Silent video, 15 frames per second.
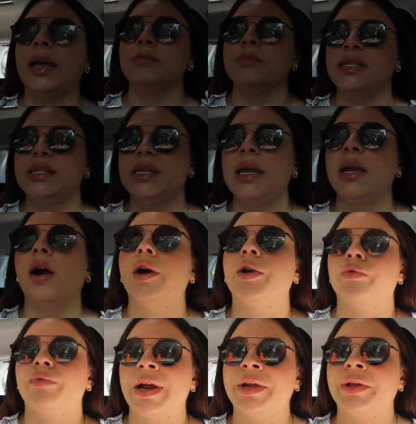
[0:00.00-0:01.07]
am seeing on a
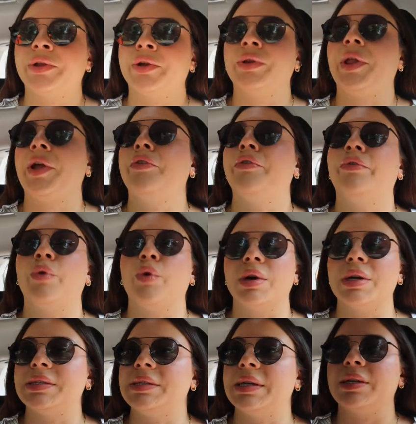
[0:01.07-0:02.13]
regular like four
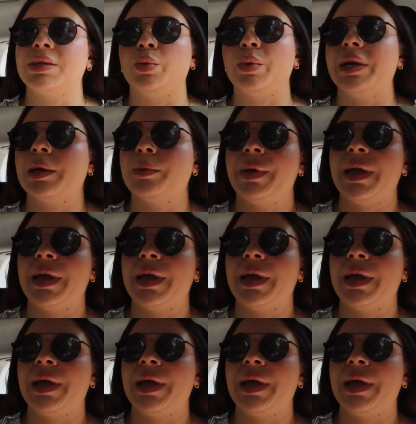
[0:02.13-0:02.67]
to six week